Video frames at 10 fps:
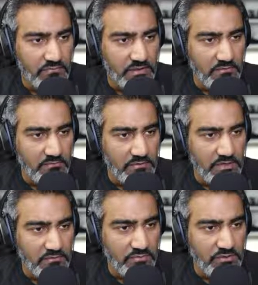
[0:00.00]

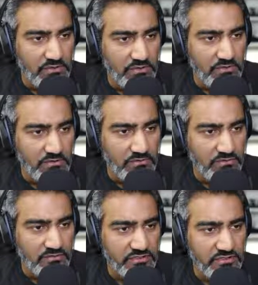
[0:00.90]
Main window
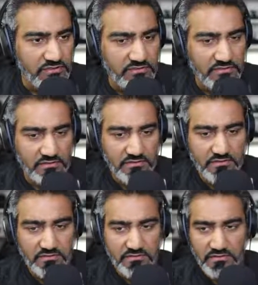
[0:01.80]
scenes.
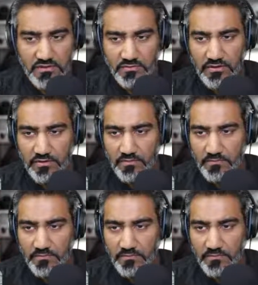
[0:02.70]
There we go.